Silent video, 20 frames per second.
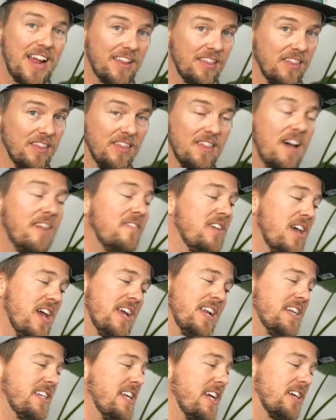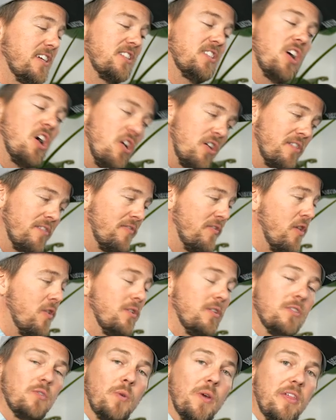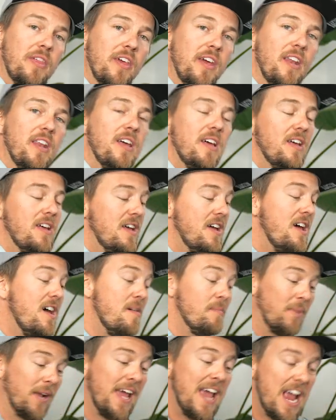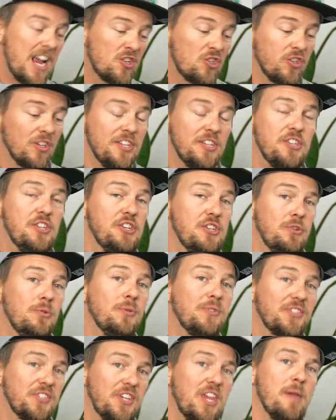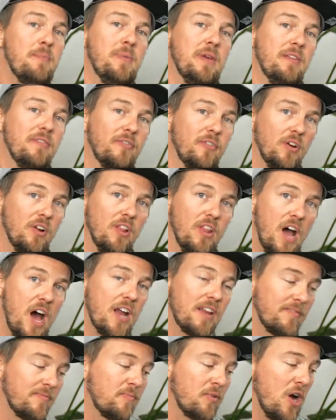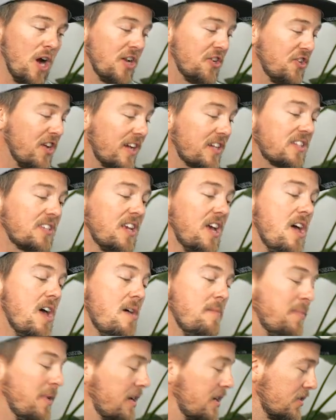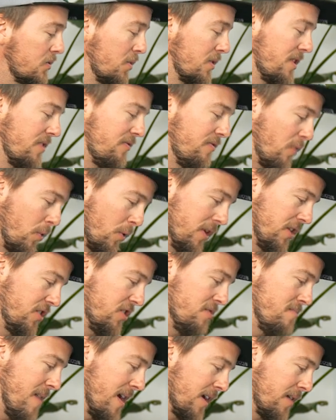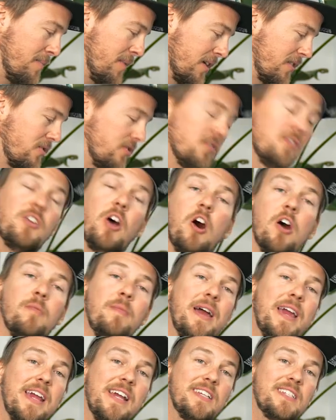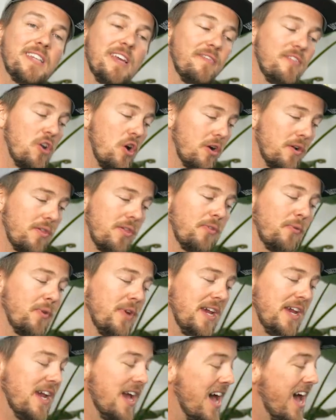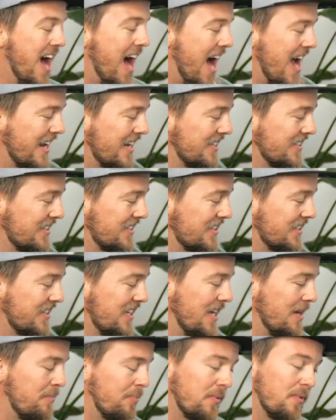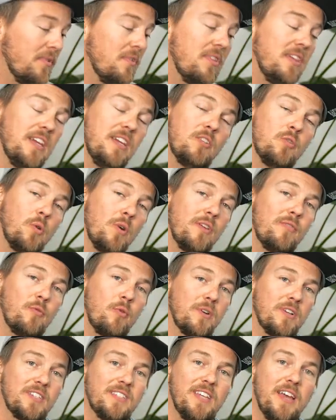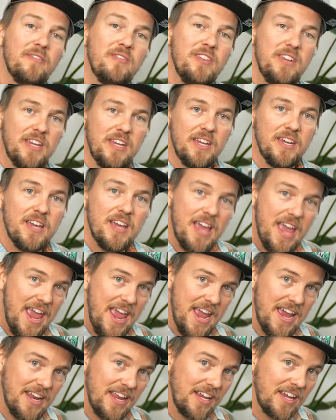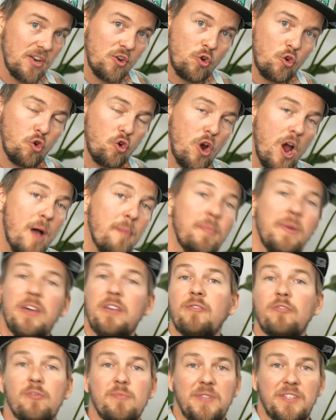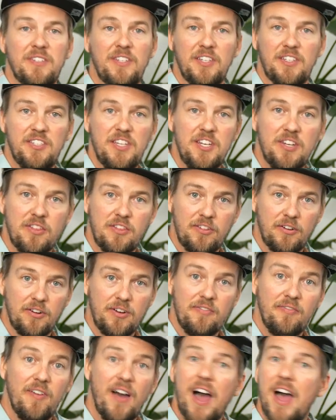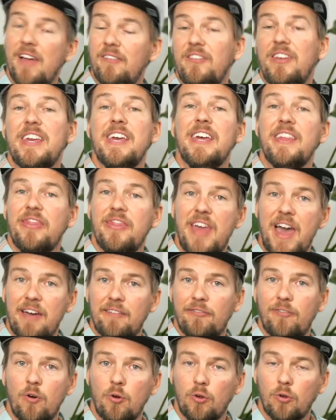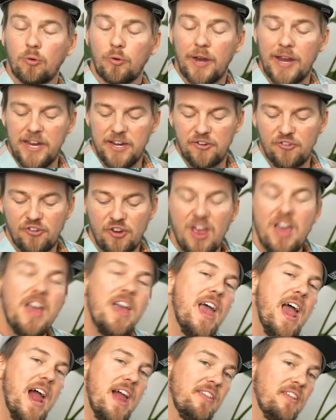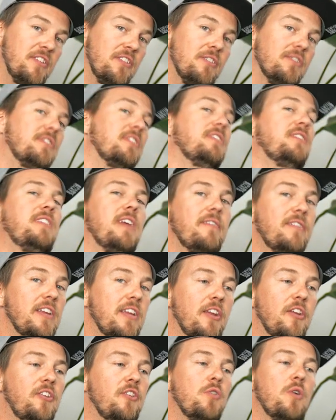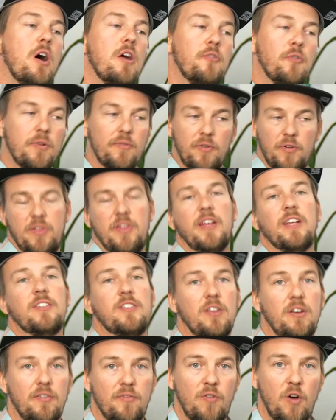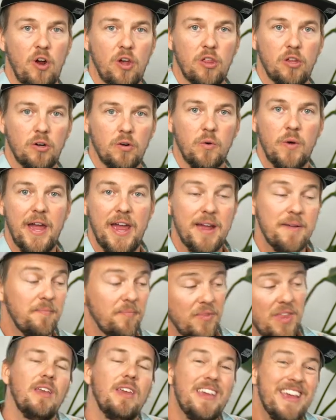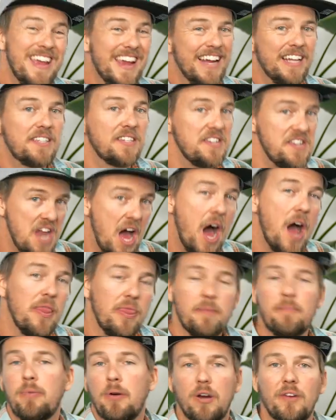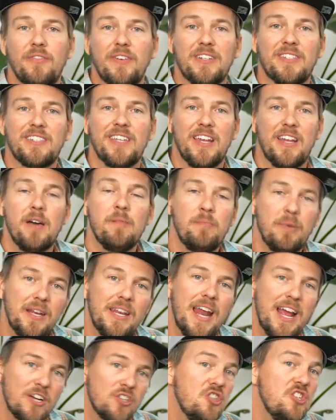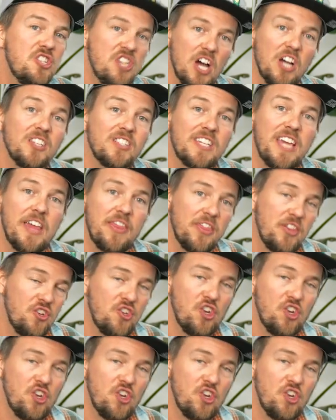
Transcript: I love it and I take a ton of photos with it, but I actually do skip it for a lot of projects because with the 42 megapixels on my A7 R3, I can skip the 24-70 and I can crop in from the 16-35 to hit that focal range and then use the 70-200 for things that are farther away. It's not the perfect setup, but it actually does get the